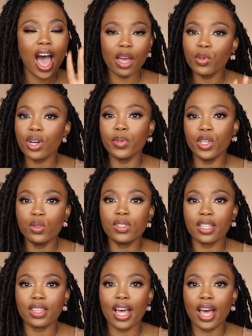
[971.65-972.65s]
I'm gonna be
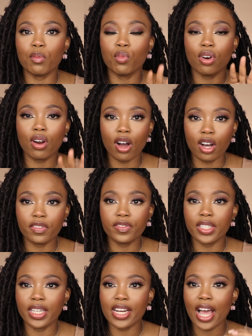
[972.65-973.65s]
using that more
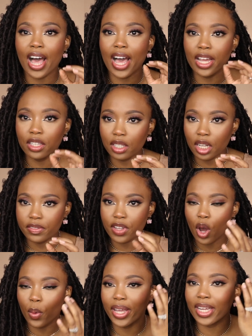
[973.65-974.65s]
often. I loved
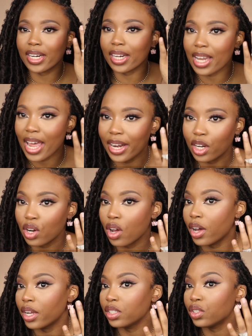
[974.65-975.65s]
how it glided
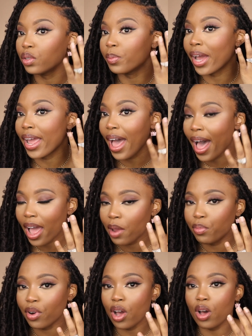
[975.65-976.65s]
onto my
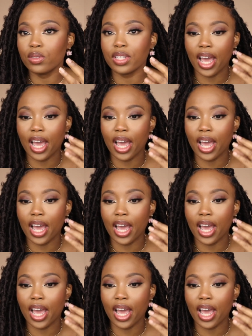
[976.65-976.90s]
eyebrows.